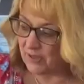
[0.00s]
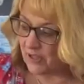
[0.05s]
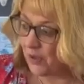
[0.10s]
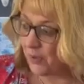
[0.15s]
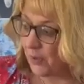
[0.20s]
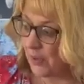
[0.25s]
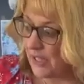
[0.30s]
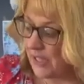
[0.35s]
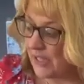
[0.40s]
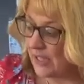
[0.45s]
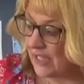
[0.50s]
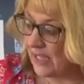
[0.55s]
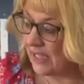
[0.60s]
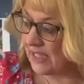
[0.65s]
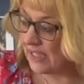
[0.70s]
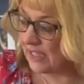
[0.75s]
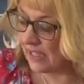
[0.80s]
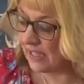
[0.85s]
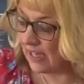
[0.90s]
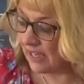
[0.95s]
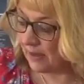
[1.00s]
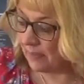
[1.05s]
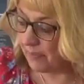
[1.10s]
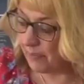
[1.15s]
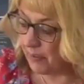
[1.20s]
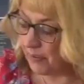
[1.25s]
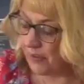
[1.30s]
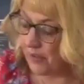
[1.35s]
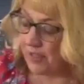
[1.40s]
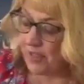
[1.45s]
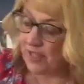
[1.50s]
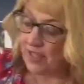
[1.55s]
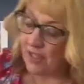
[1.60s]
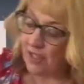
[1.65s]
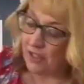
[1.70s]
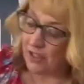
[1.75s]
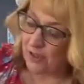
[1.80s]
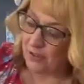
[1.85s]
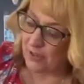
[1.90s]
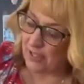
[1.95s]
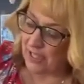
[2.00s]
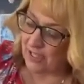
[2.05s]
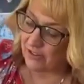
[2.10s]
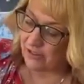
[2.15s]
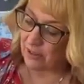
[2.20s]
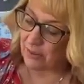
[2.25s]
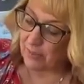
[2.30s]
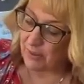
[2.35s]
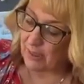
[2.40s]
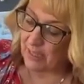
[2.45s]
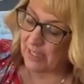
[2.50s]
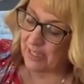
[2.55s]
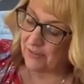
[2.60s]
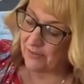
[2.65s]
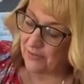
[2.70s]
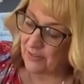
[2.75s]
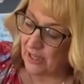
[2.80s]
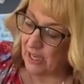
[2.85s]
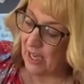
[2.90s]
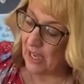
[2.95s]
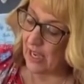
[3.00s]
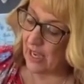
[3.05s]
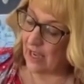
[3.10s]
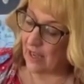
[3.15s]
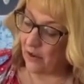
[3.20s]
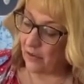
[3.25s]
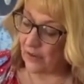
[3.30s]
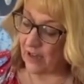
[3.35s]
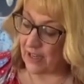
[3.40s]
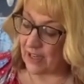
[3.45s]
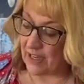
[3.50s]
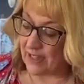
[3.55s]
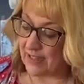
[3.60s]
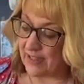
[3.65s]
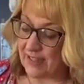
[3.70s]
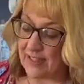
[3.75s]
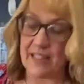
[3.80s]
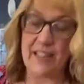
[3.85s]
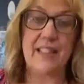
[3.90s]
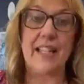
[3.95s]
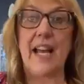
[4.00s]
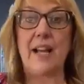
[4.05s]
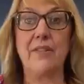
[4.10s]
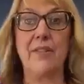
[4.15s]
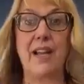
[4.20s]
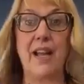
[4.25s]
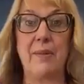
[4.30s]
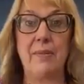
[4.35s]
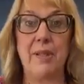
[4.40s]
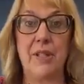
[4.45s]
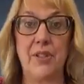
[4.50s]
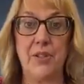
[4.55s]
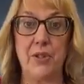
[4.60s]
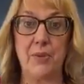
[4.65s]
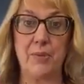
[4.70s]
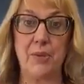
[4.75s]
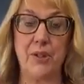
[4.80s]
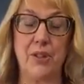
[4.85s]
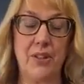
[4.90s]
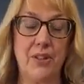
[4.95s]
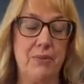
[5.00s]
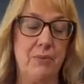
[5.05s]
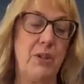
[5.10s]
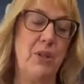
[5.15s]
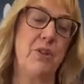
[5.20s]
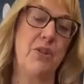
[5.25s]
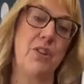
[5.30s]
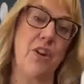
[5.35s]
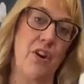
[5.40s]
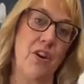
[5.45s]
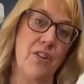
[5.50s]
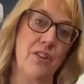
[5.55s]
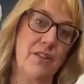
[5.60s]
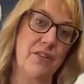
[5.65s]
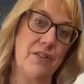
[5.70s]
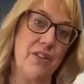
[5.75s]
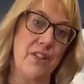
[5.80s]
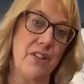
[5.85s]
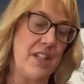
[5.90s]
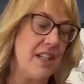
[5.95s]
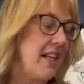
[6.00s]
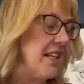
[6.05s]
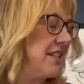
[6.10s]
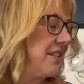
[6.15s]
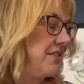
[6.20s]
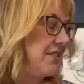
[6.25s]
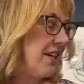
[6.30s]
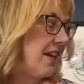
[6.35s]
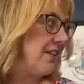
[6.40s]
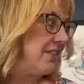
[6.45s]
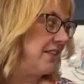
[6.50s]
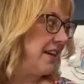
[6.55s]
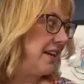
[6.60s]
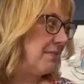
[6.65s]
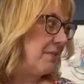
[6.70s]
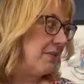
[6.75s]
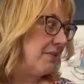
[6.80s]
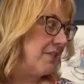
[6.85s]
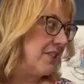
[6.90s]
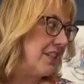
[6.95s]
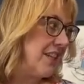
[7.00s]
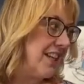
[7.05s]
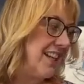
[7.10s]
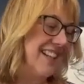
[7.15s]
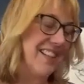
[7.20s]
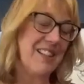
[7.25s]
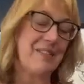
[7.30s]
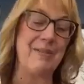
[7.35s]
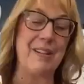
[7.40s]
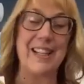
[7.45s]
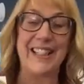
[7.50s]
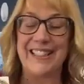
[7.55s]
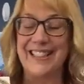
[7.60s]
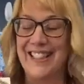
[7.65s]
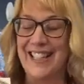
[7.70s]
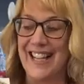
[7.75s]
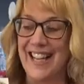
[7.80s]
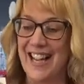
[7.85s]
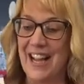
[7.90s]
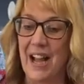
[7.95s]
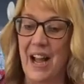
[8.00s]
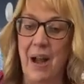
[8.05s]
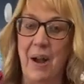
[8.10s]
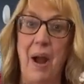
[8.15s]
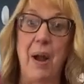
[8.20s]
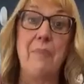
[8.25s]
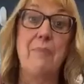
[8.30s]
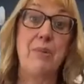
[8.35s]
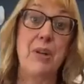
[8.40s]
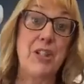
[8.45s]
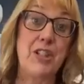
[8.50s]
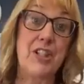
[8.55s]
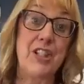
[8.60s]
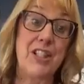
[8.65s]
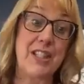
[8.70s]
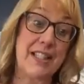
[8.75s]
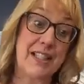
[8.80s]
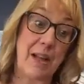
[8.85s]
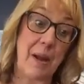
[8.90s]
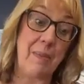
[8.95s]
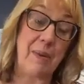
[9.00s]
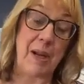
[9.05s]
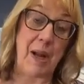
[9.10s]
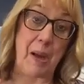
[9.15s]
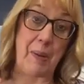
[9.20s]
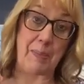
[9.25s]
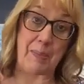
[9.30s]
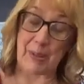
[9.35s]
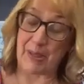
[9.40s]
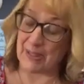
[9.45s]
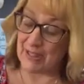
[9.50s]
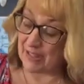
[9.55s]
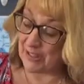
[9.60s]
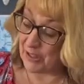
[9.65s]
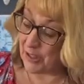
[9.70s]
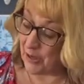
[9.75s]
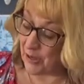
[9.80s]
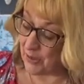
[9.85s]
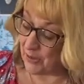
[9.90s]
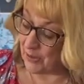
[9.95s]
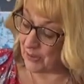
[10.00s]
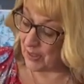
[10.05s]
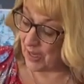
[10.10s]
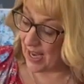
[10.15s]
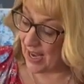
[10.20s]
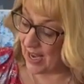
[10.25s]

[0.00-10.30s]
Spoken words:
So we did put this in a newsletter, I believe, already. The Downton Abbey cookbook. We all long for the days of Downton Abbey returning, but Bridgerton's coming up soon.